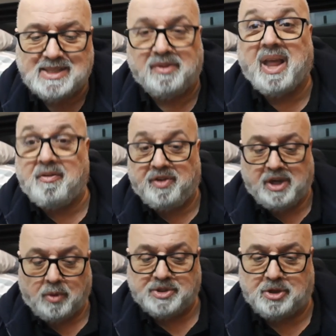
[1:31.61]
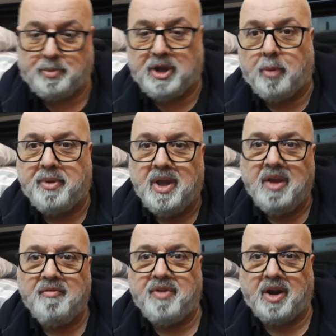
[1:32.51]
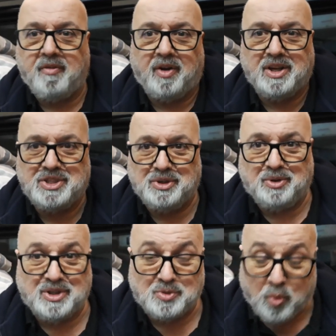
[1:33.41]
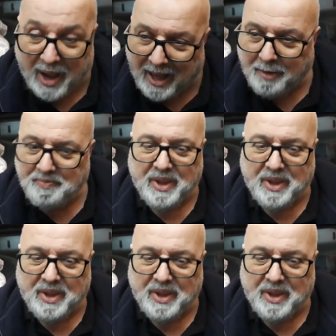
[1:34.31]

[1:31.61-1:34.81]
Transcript: So that video is coming up very, very soon as well.